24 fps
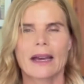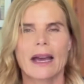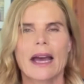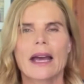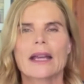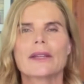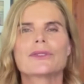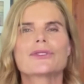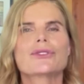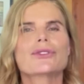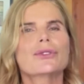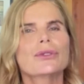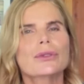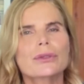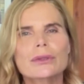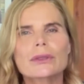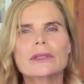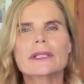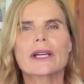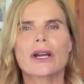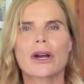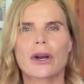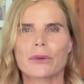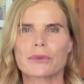I
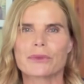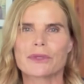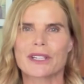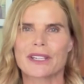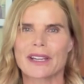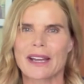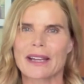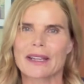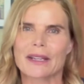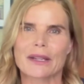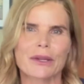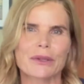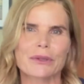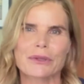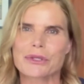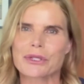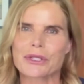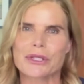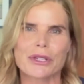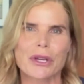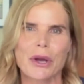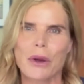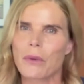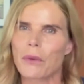truly hope tonight goes
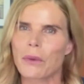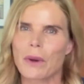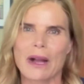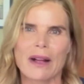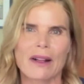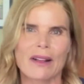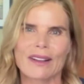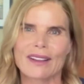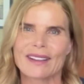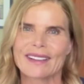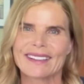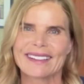so well.